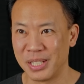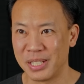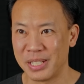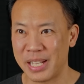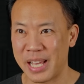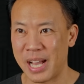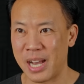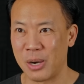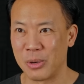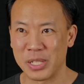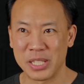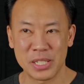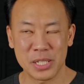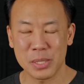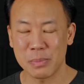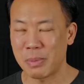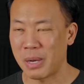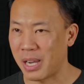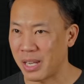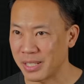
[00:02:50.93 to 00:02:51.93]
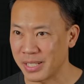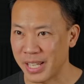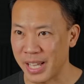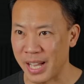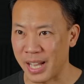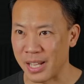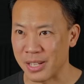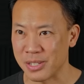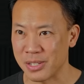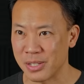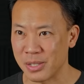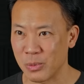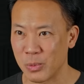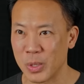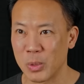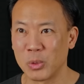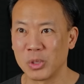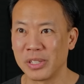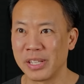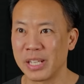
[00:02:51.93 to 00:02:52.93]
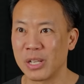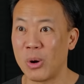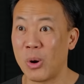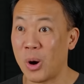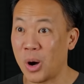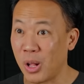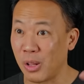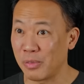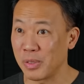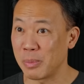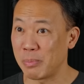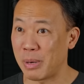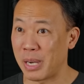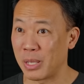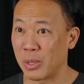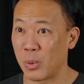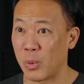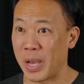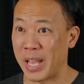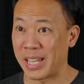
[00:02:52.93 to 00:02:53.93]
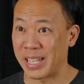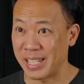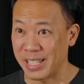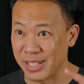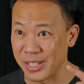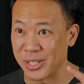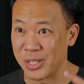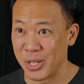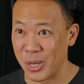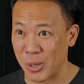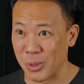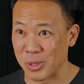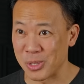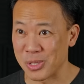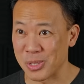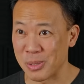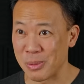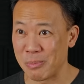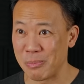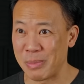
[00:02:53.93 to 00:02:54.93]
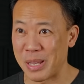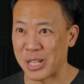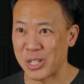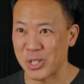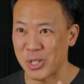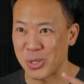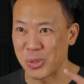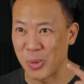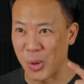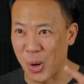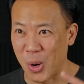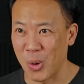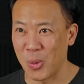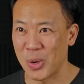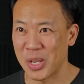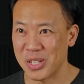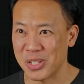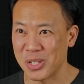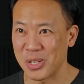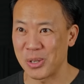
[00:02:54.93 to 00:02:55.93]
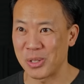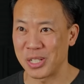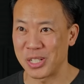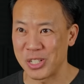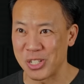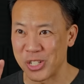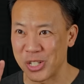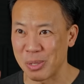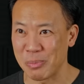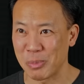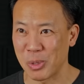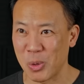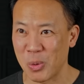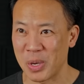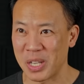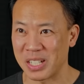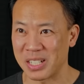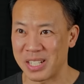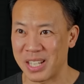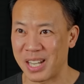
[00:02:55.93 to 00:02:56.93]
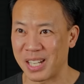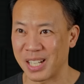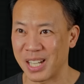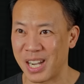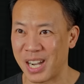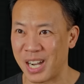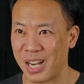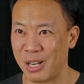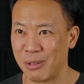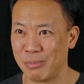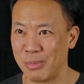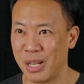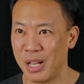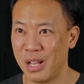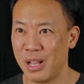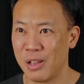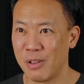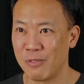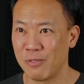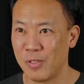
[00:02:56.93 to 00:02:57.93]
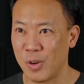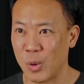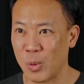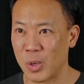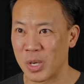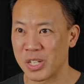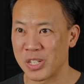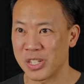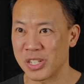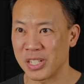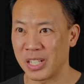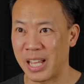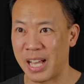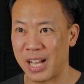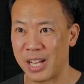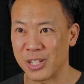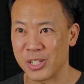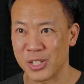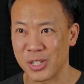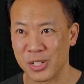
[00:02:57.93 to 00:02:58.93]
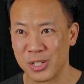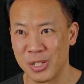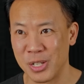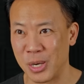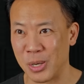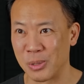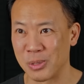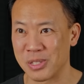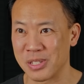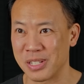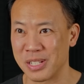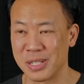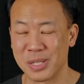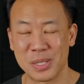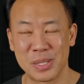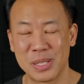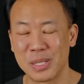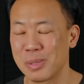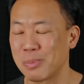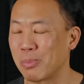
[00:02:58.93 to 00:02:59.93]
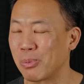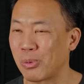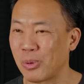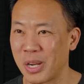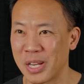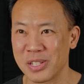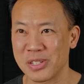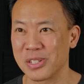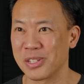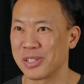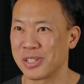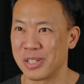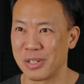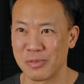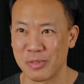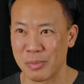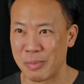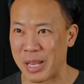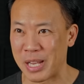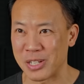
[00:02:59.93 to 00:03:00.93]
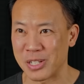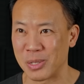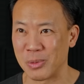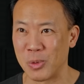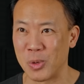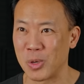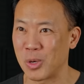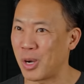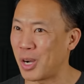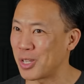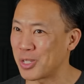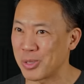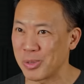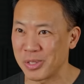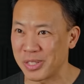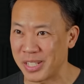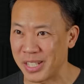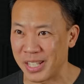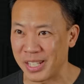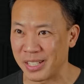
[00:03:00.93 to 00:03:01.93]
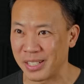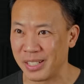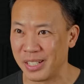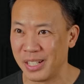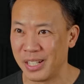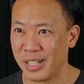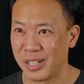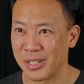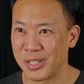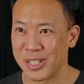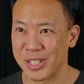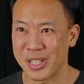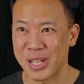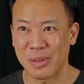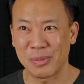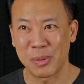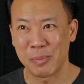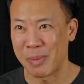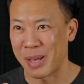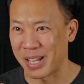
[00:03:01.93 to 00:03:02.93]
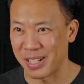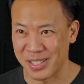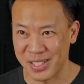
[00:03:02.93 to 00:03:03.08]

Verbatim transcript: Now, in this podcast, we will link all of it, by the way, in the notes. Make sure you always go to jimkwik.com forward slash notes. It's, it's priceless information. It won't cost you a thing. You just have to pay